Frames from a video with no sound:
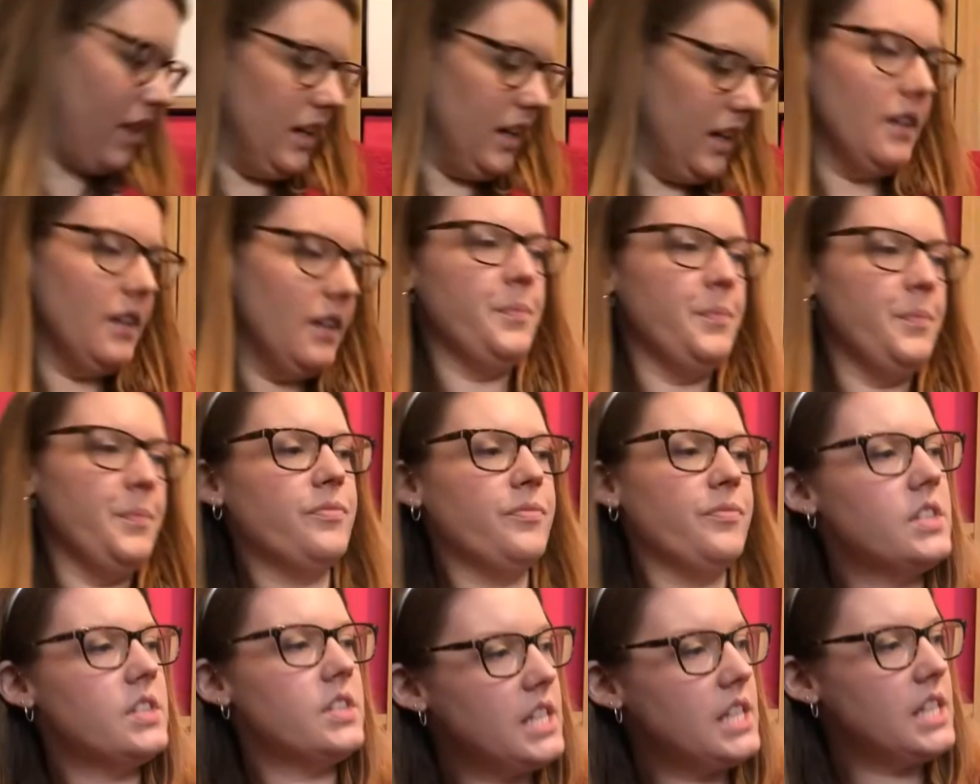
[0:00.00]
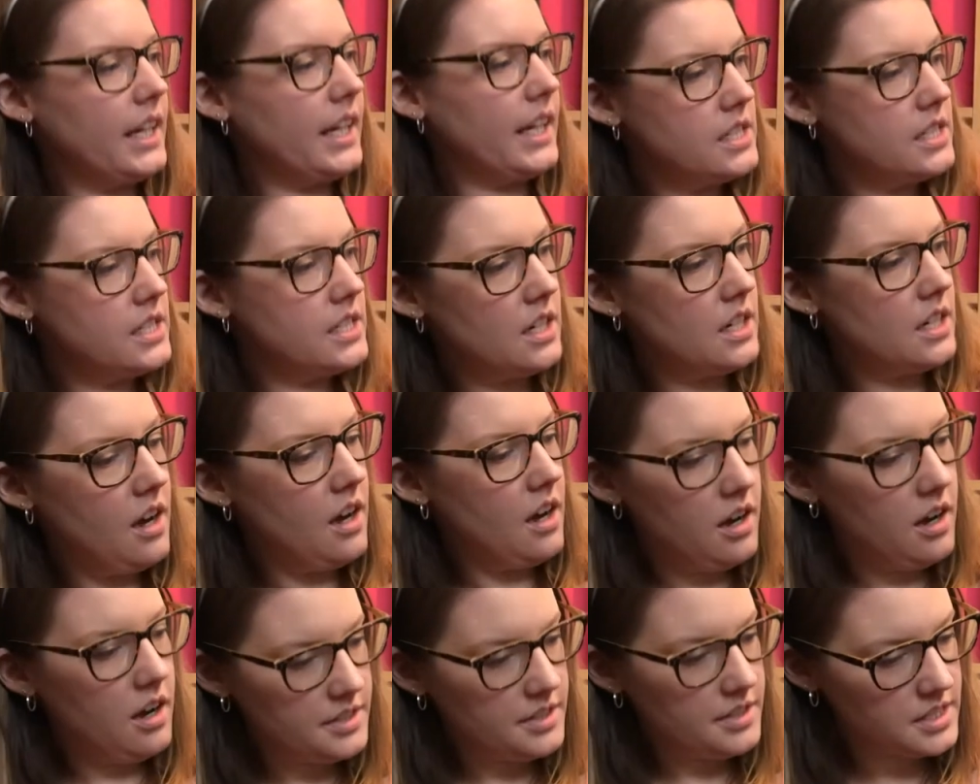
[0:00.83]
then second to
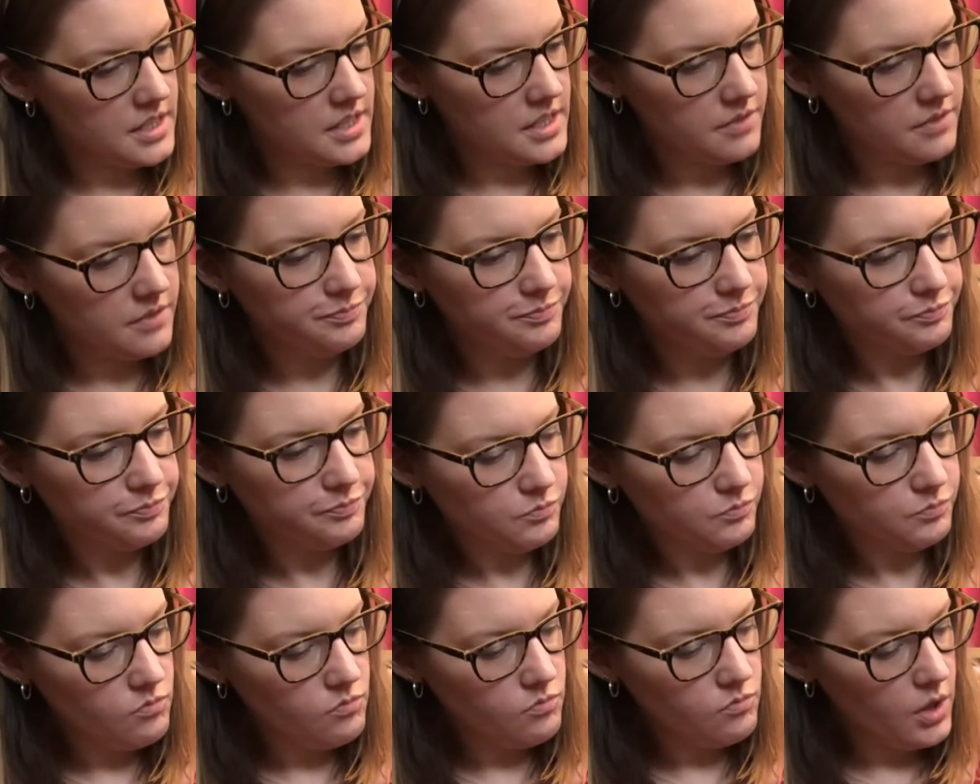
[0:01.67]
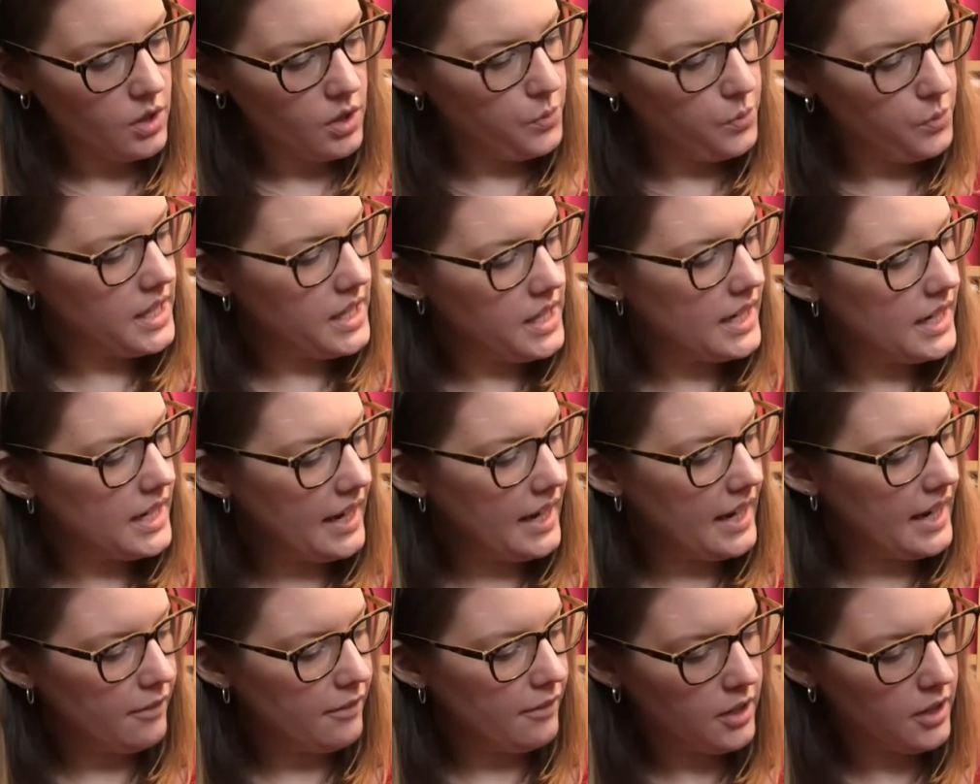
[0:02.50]
last, we then
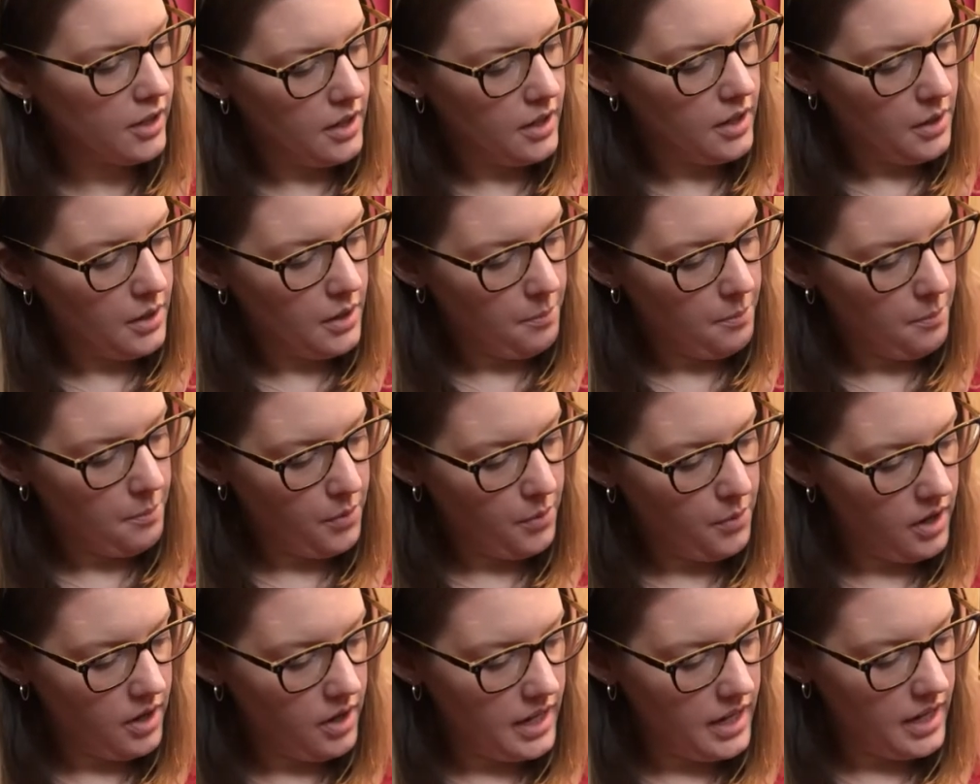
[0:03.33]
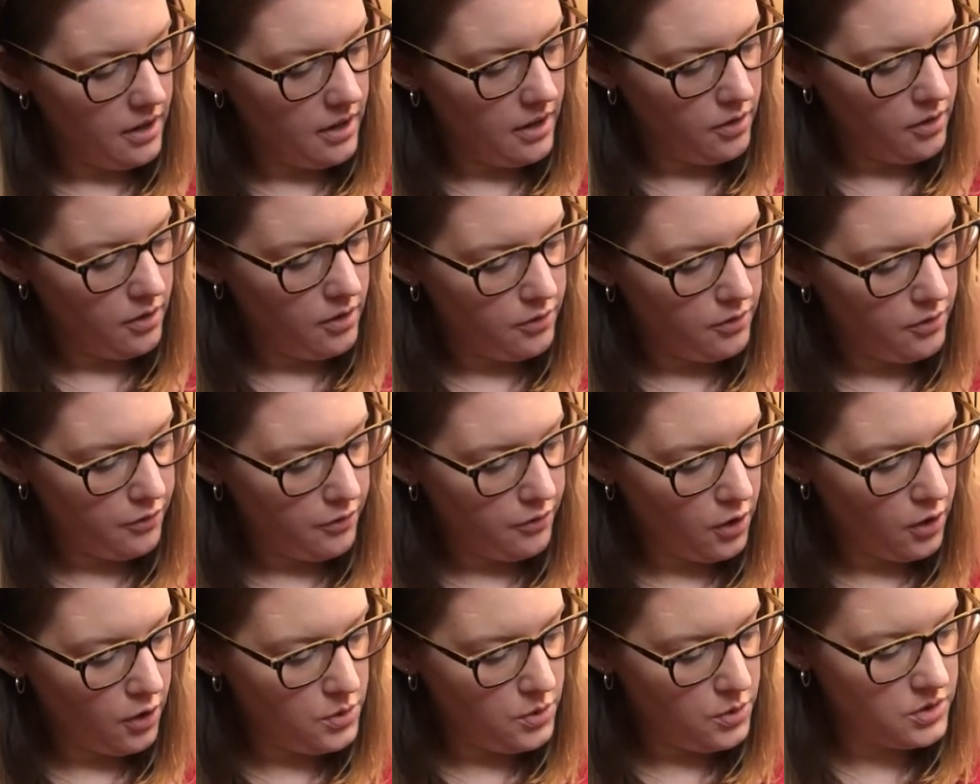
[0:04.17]
have my
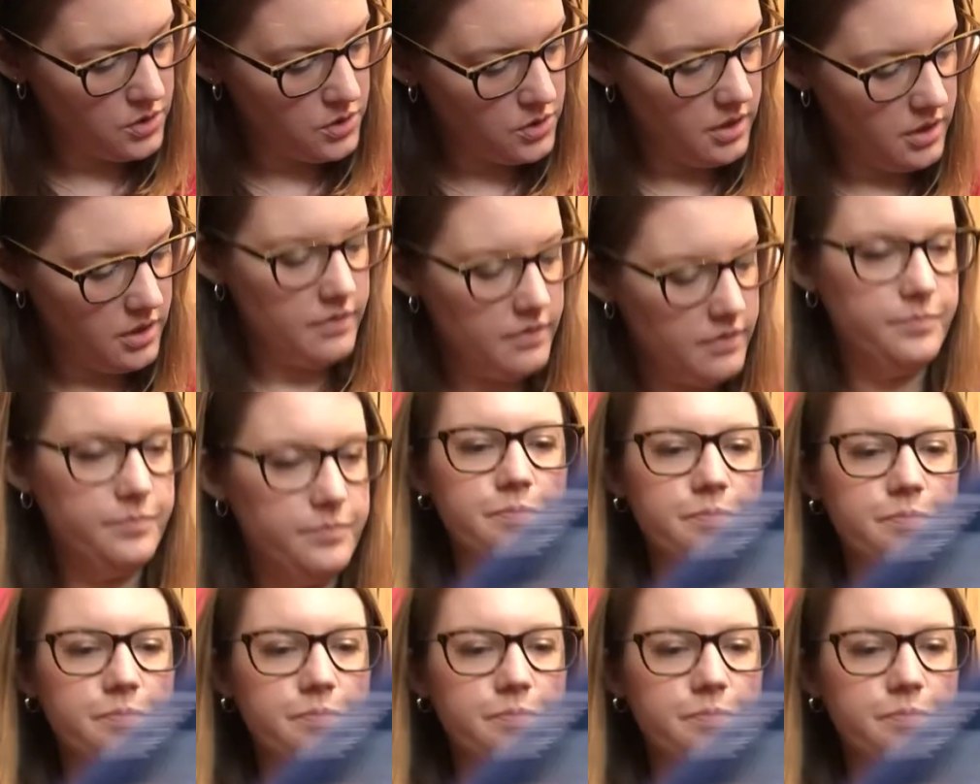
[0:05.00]
Frozen